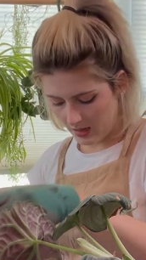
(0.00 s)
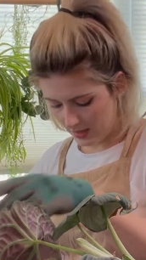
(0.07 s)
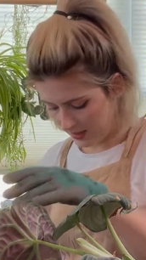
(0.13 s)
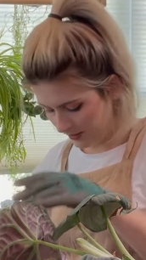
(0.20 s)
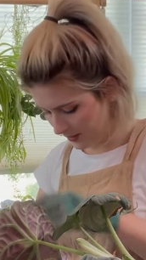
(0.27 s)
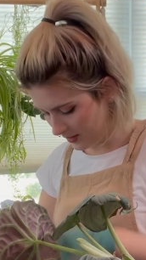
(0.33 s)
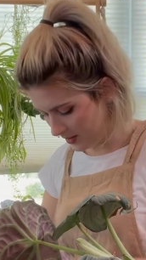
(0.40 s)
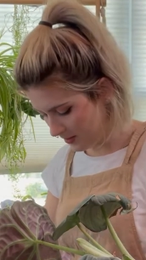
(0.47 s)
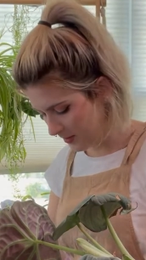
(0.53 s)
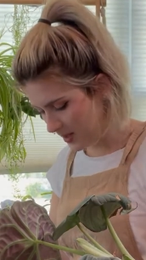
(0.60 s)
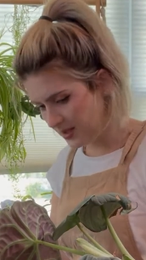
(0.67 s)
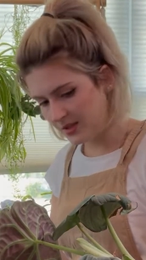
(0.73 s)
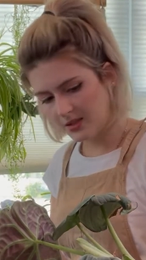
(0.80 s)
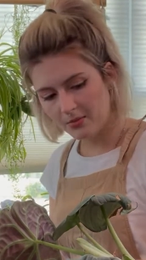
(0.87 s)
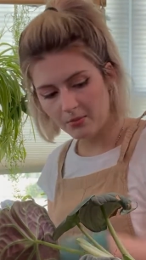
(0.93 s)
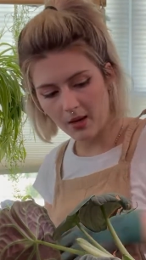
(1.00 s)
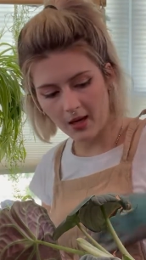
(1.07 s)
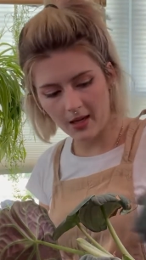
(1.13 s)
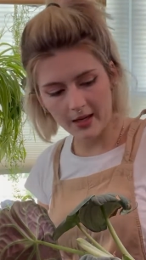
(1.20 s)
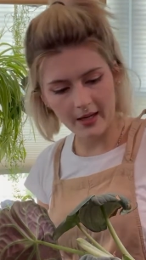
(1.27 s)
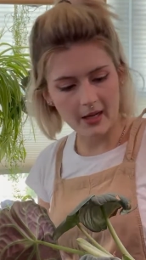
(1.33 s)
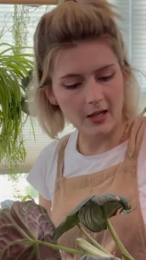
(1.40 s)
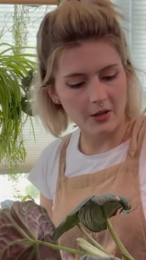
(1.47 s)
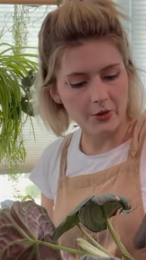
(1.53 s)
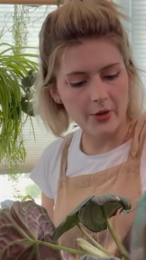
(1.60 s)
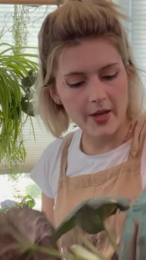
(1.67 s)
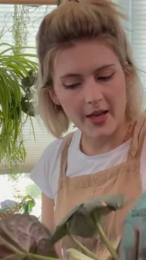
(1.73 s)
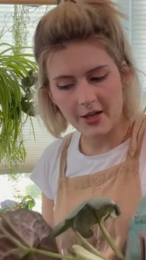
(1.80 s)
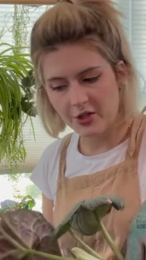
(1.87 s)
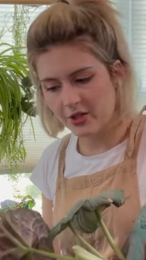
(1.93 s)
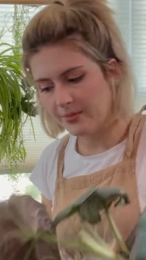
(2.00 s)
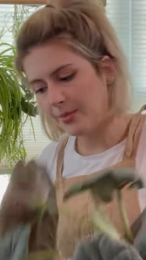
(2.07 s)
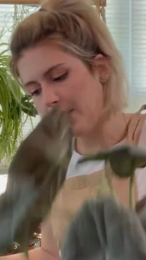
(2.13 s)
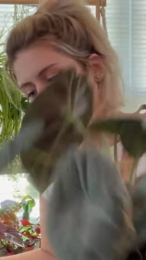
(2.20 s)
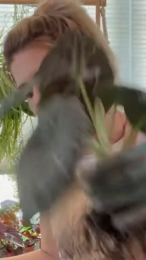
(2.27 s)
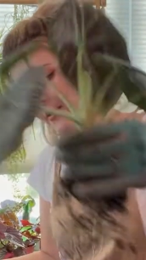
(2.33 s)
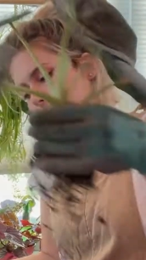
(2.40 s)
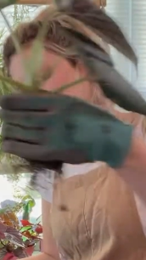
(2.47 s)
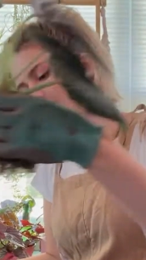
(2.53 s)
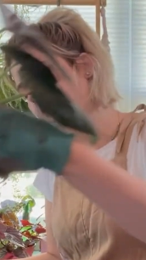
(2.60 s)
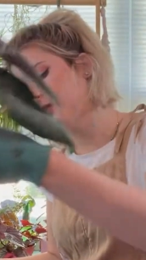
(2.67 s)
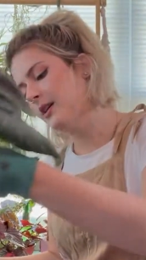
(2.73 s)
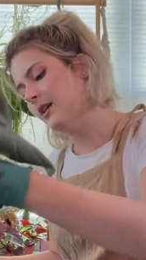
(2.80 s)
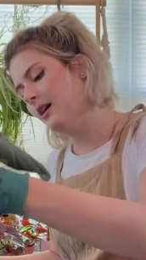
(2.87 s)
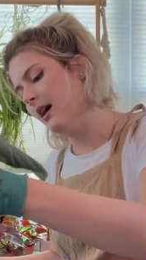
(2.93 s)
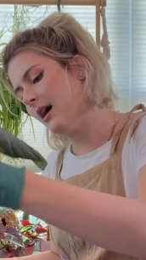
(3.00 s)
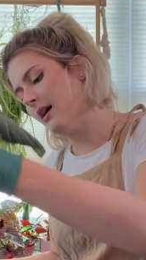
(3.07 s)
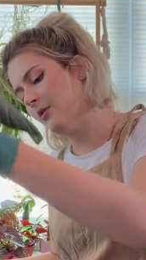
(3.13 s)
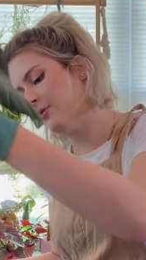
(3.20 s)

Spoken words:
I really miss my Alocasia black velvet. I